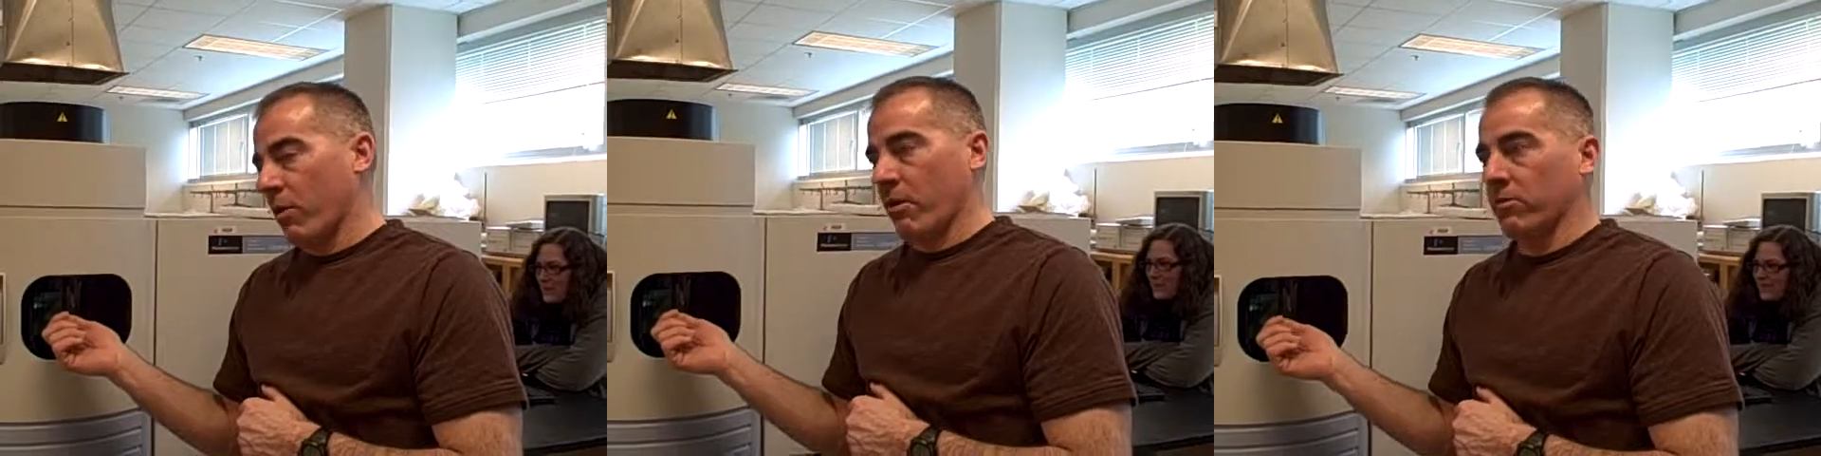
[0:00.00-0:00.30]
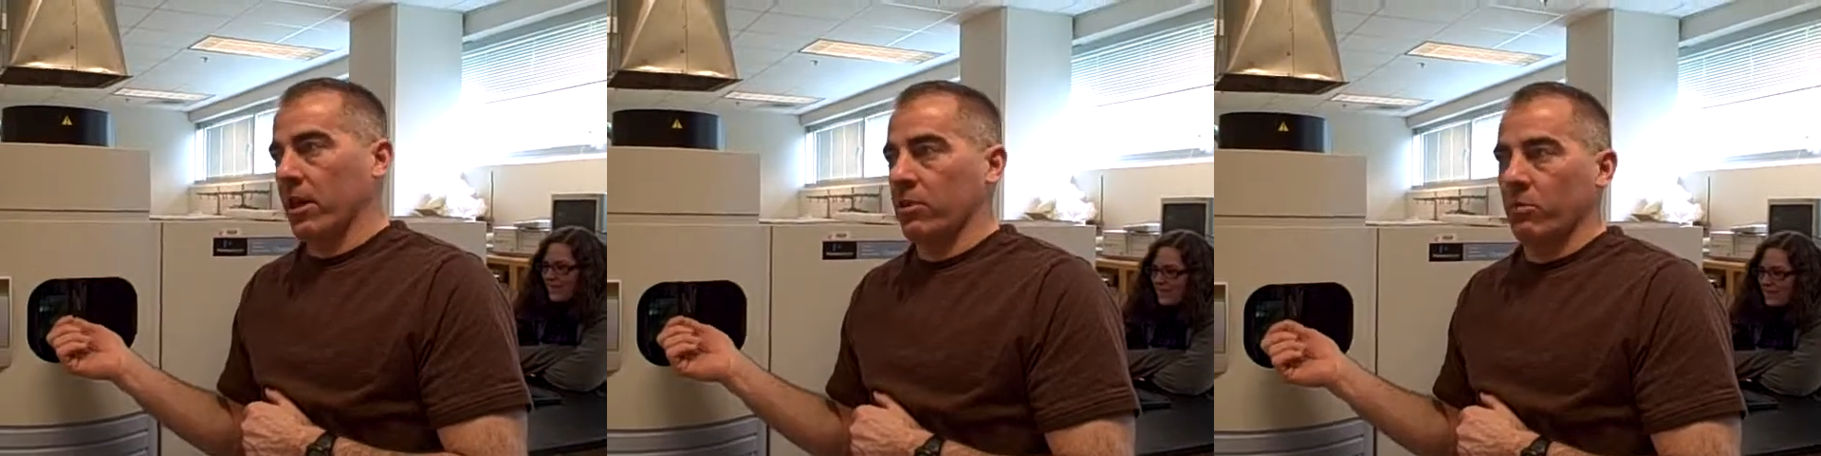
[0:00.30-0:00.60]

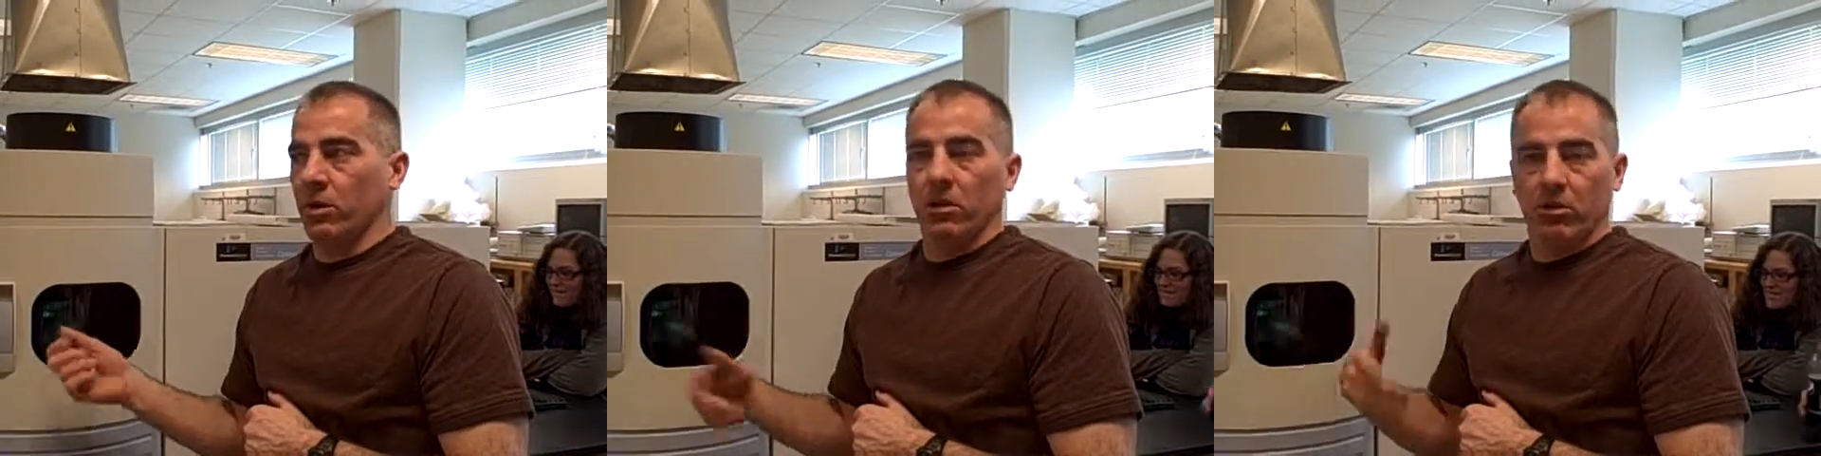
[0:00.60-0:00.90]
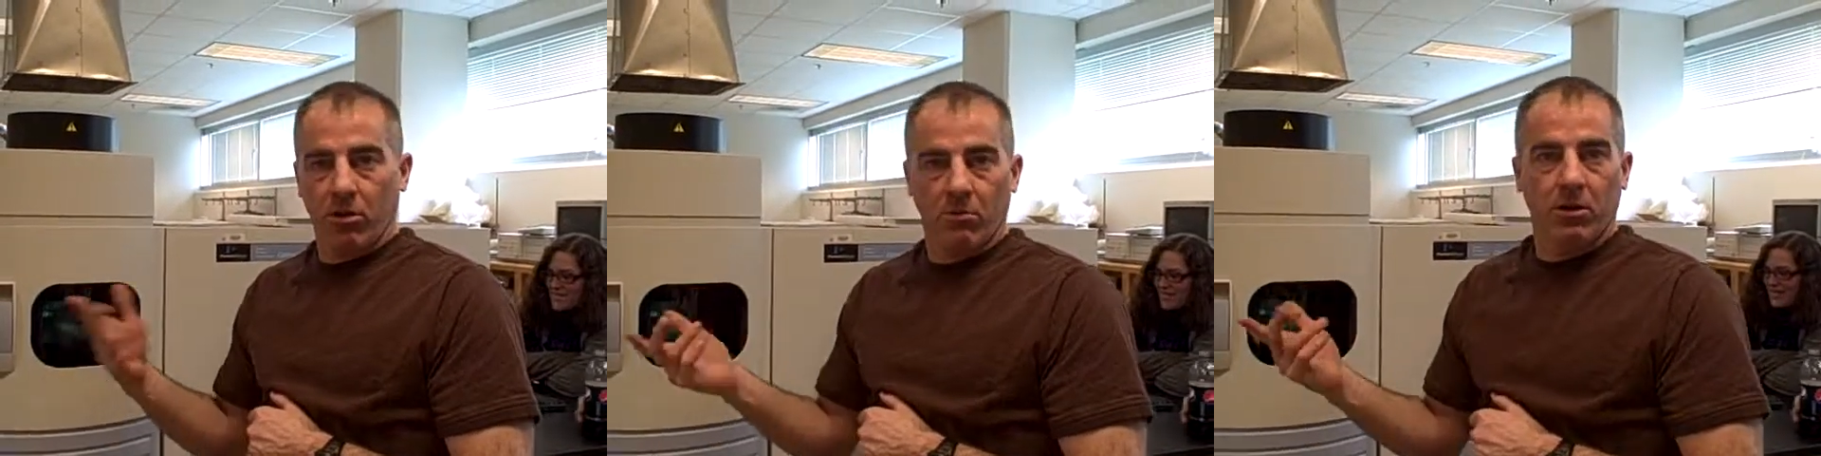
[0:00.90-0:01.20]
wavelength, we can
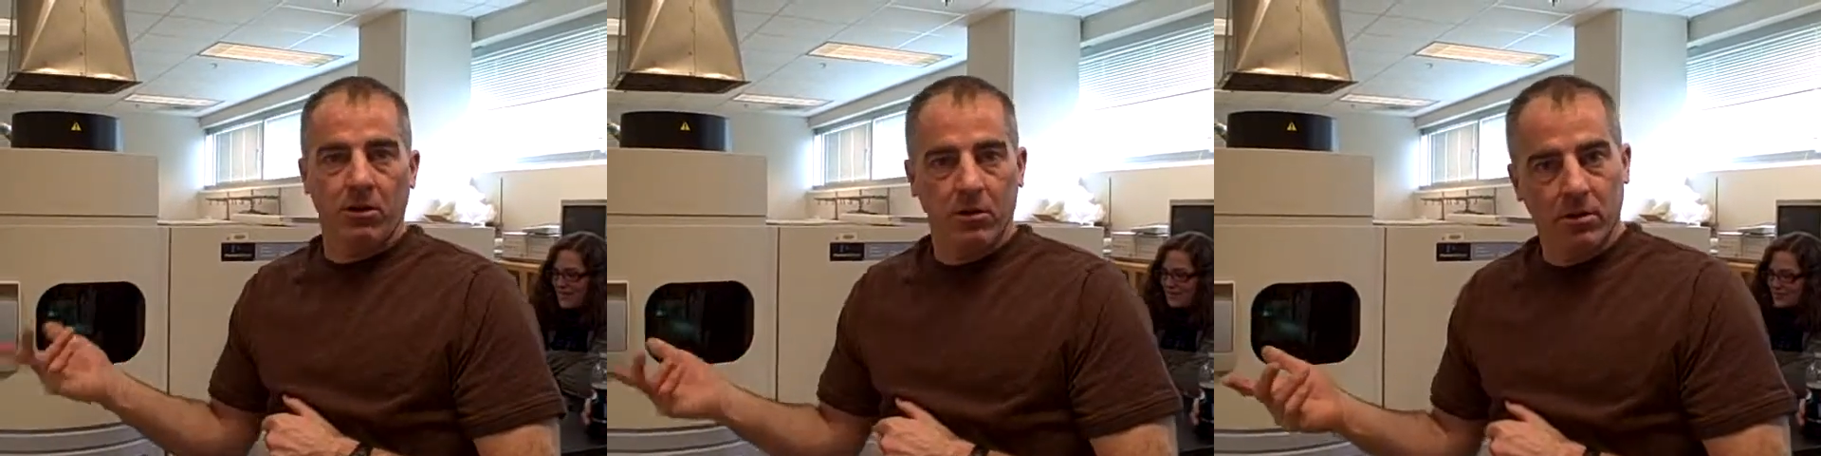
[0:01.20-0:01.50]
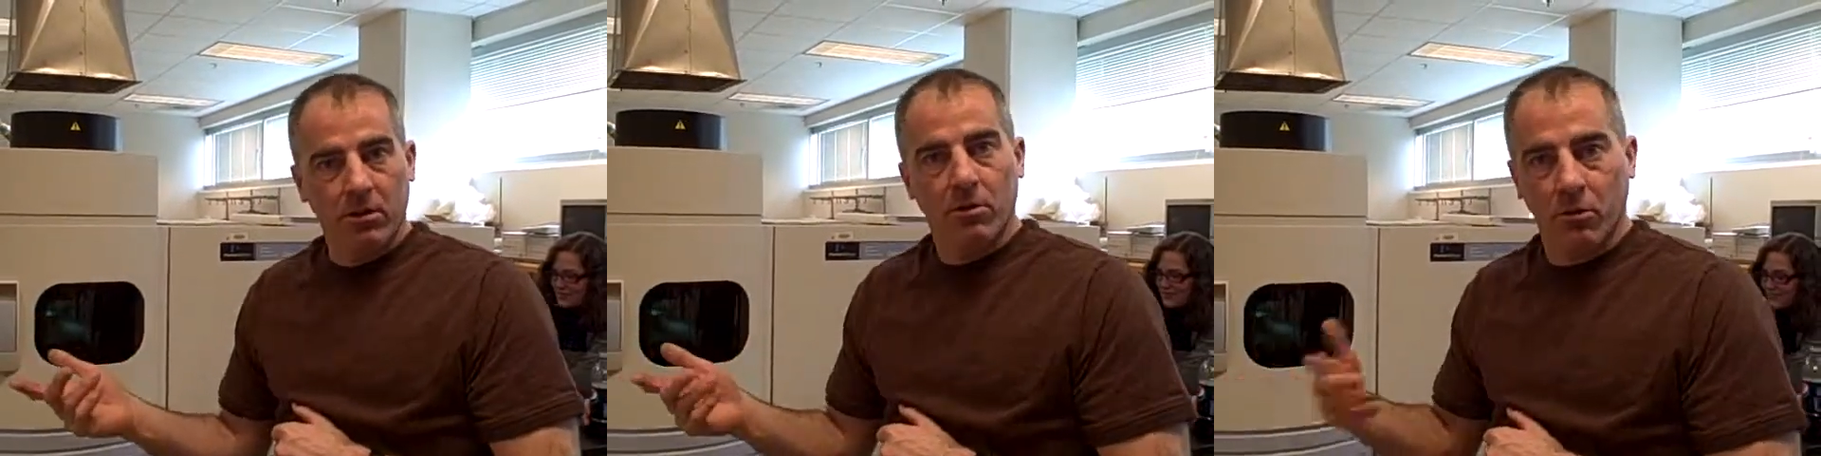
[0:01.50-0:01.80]
determine
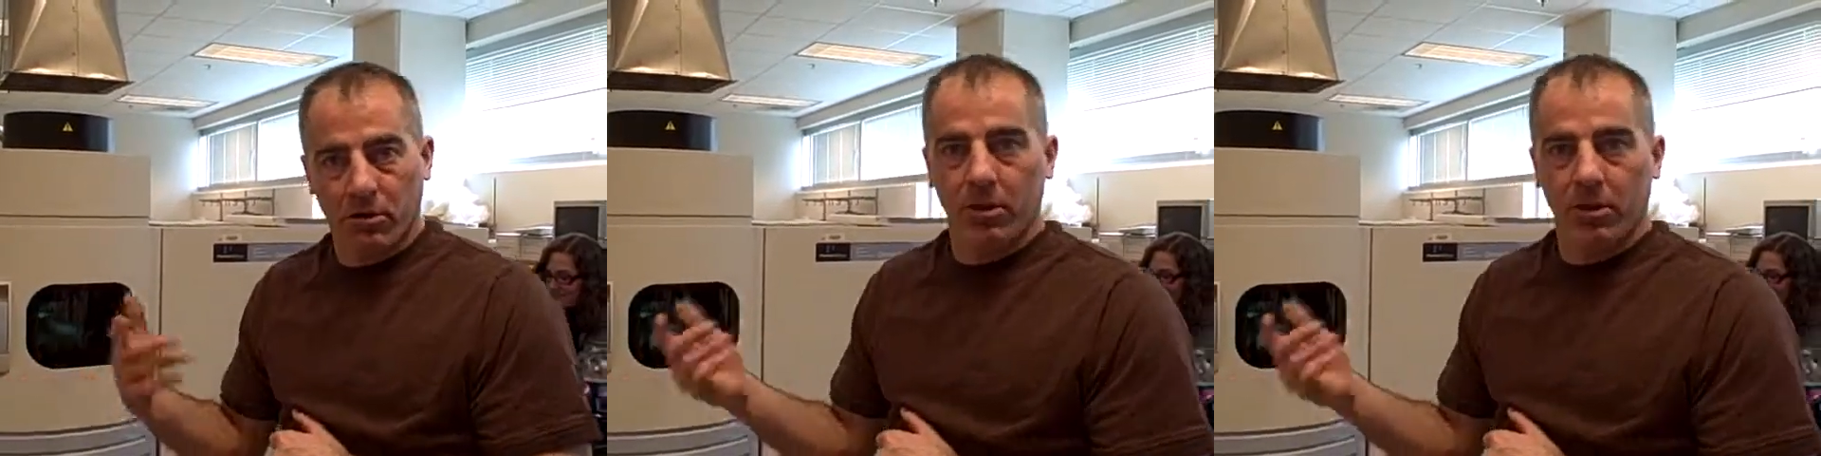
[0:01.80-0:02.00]
what